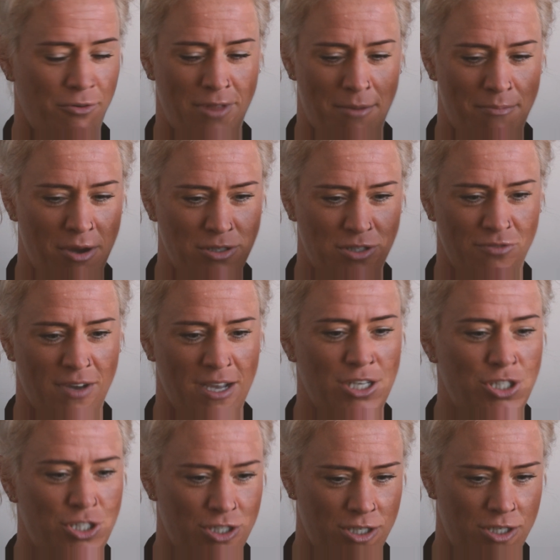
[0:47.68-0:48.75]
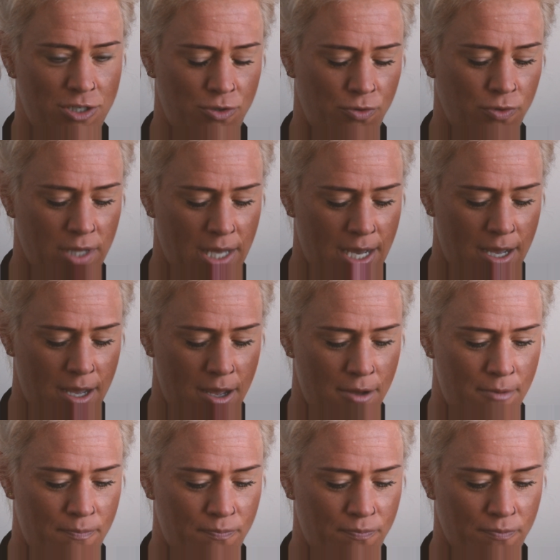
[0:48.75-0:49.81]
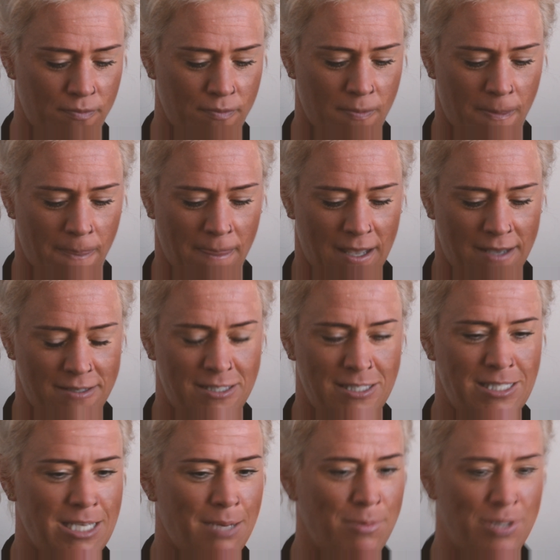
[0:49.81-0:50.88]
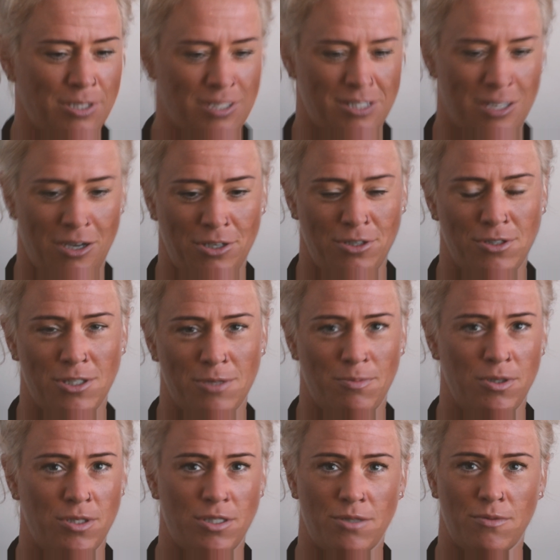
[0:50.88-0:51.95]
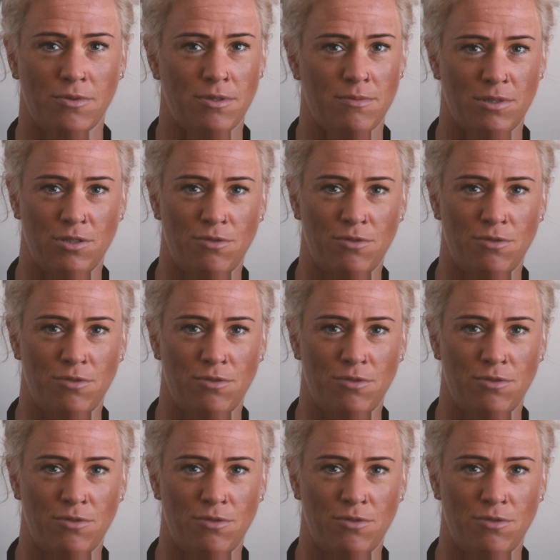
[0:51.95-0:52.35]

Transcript: All that motivation and all that stubbornness that I used to put towards my